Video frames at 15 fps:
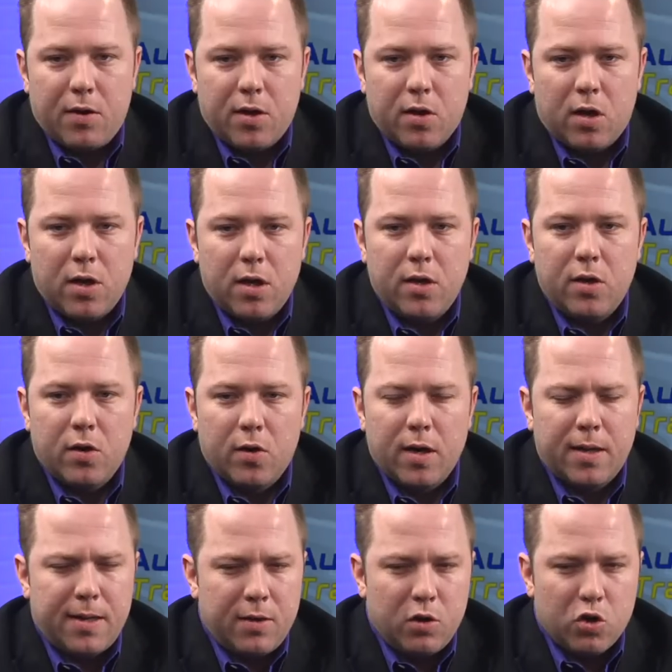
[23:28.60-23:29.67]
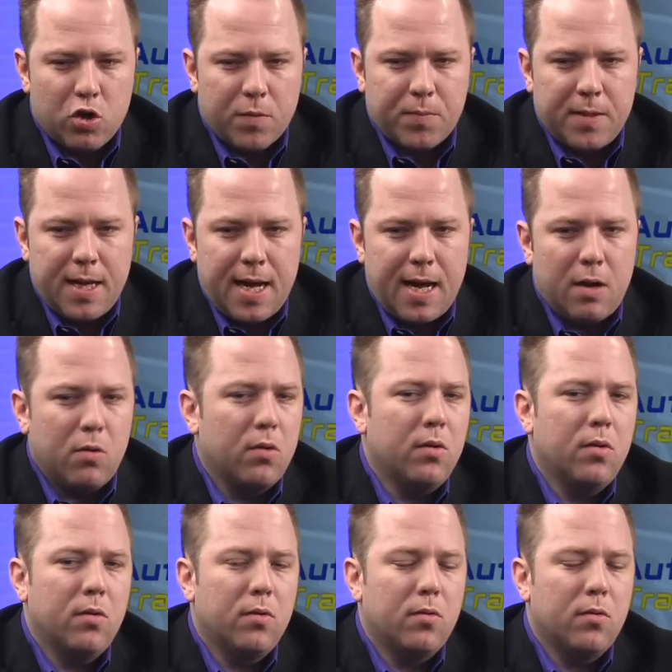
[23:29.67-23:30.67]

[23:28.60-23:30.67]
You're in a dealership now.